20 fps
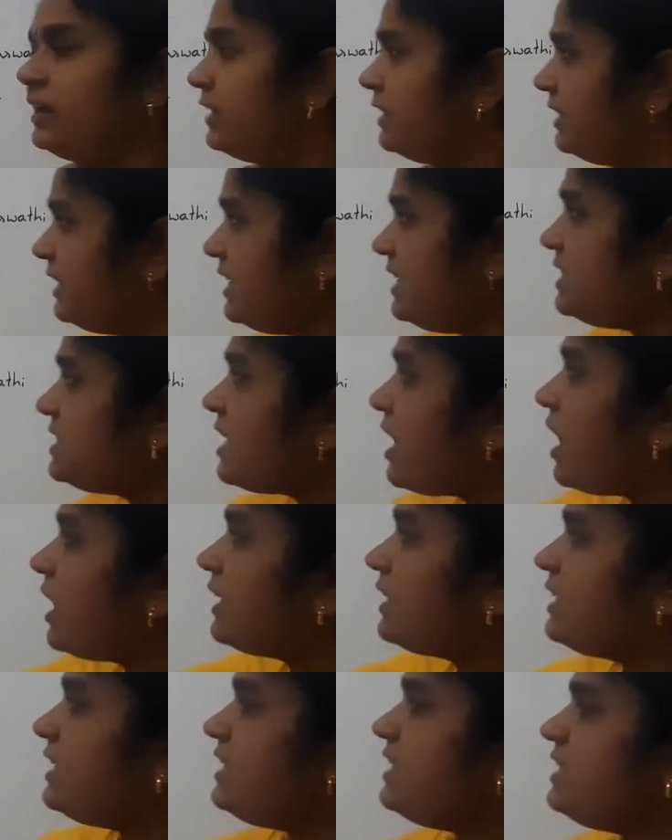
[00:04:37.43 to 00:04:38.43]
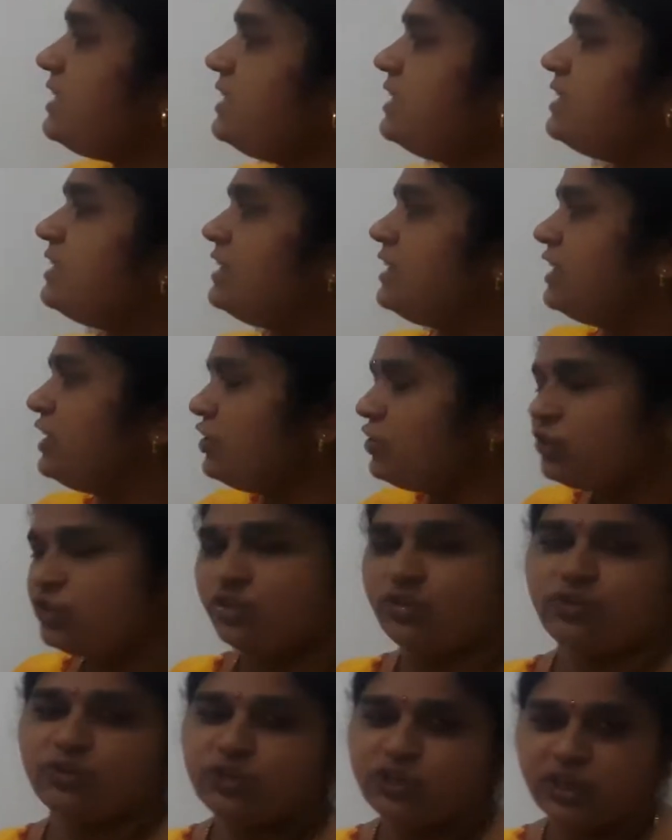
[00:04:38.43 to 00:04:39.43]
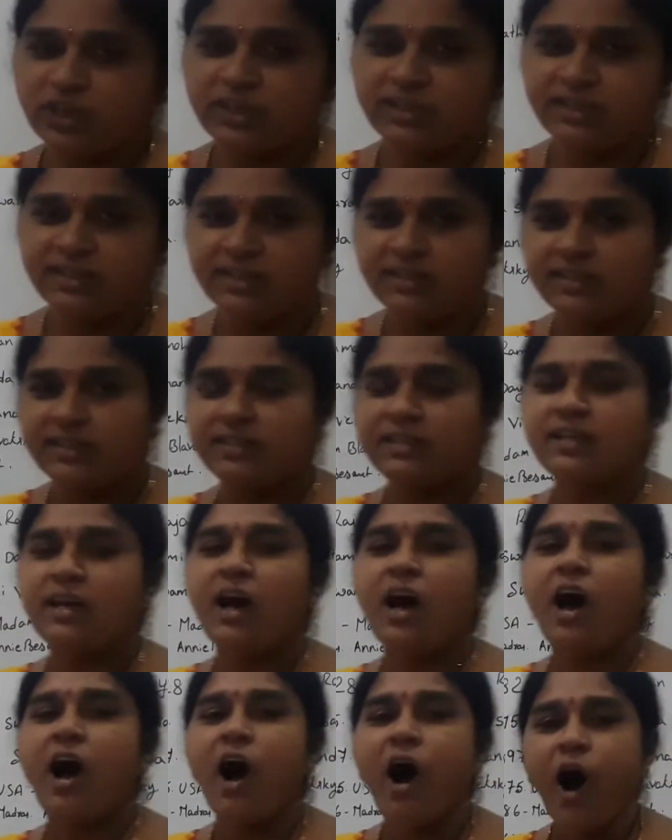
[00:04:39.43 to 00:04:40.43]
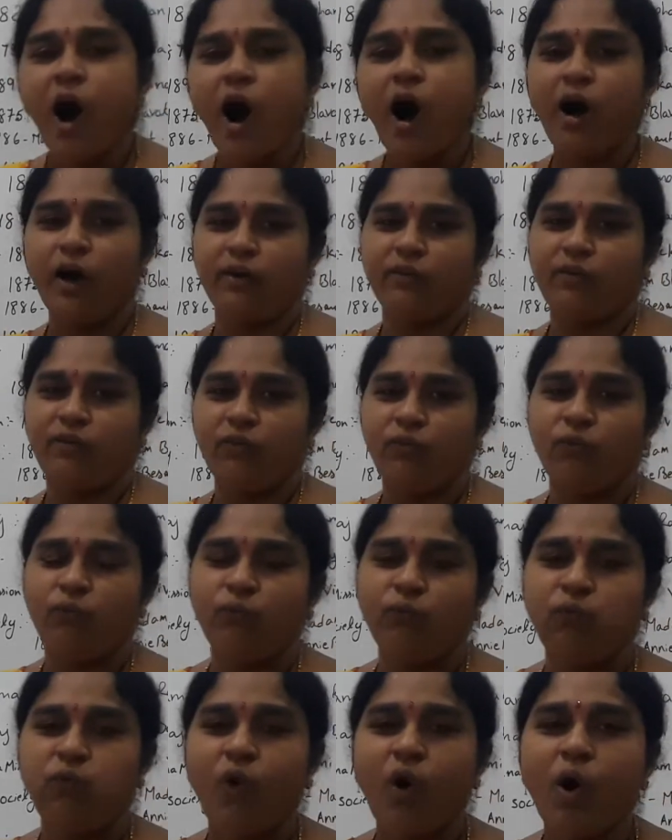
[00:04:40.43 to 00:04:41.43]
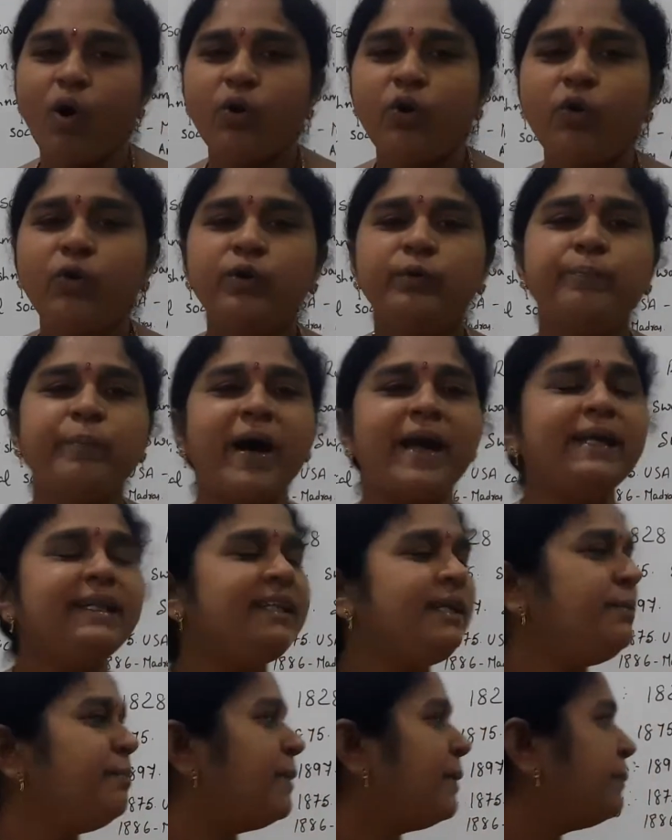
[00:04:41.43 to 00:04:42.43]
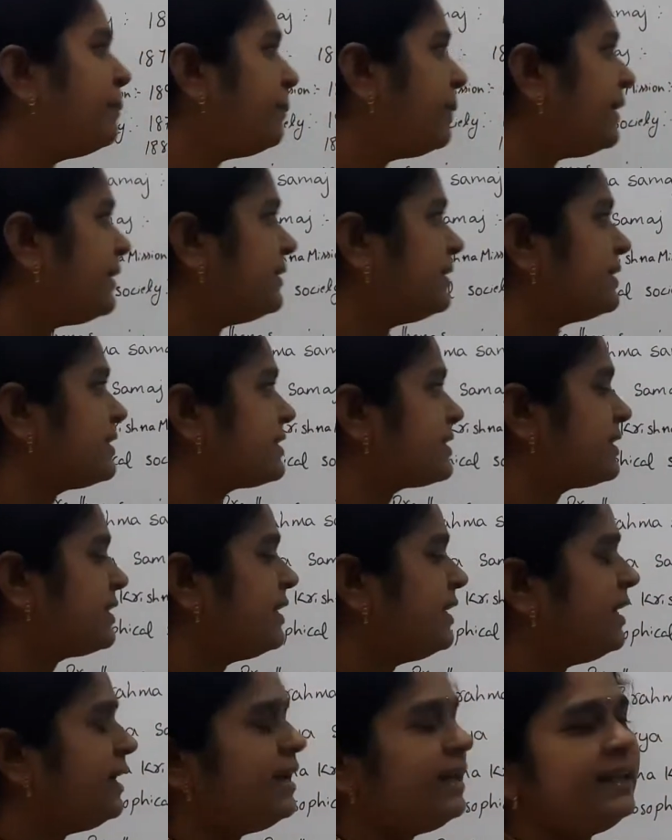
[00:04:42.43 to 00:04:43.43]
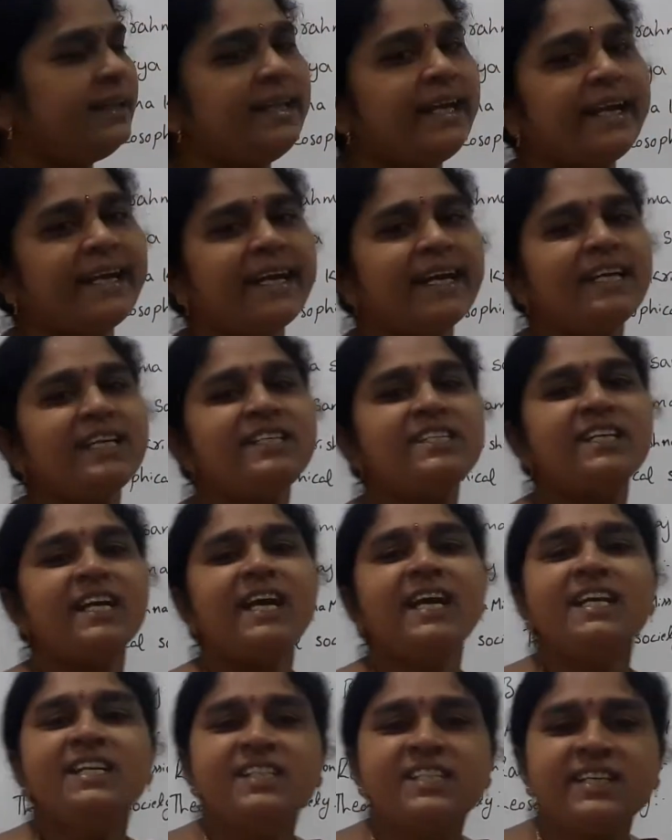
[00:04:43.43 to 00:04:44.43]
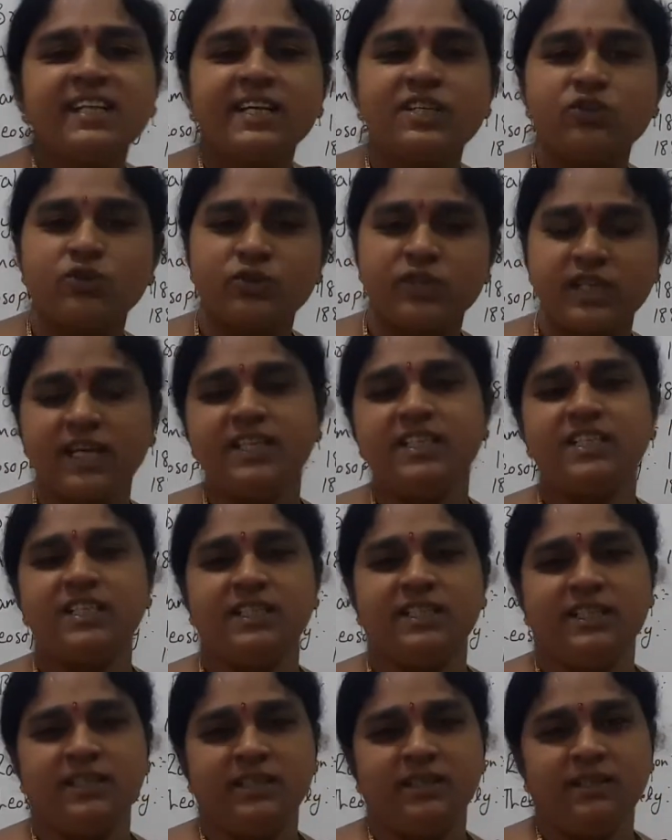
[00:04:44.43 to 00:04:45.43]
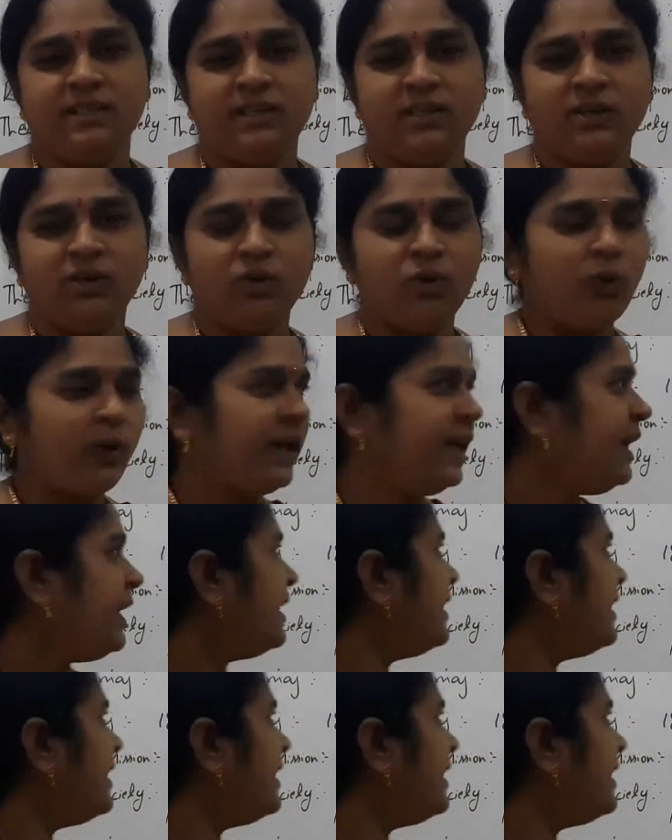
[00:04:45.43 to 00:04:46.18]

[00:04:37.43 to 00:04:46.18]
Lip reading: These are the institutions are followed by the members. They can change the society. Okay.